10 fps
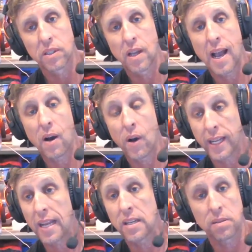I
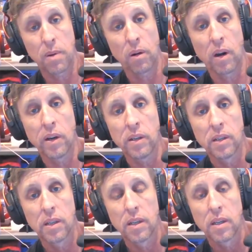can tomorrow
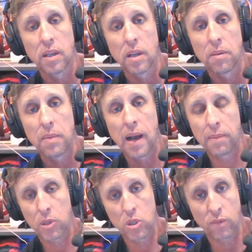
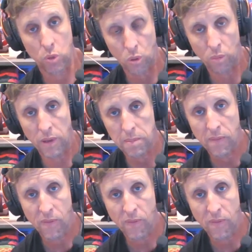because I've still got to ring my